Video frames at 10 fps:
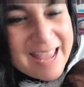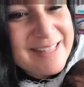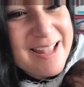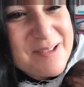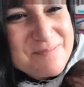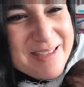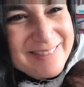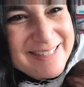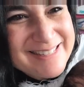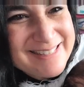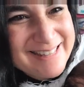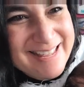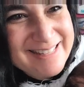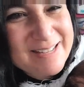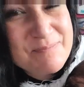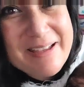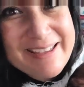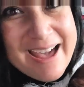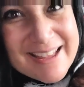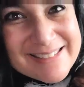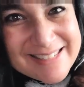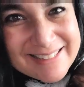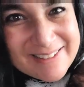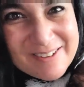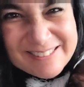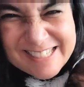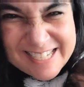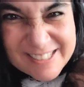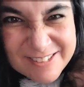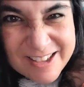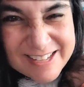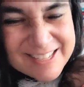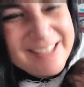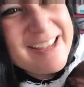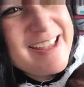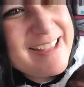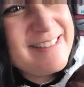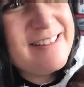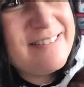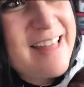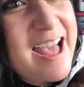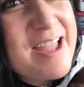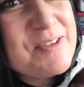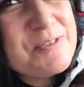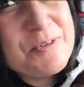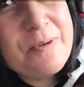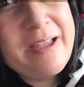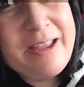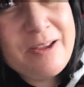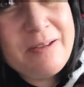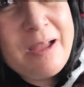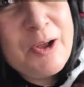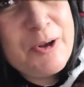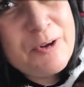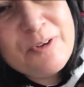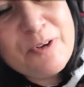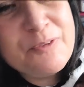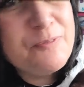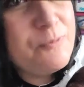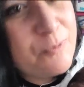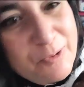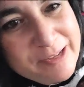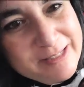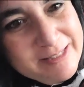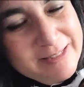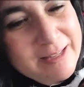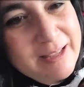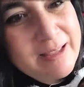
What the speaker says: And I met this lady, my cousin, on TikTok in a live, so I heard her voice.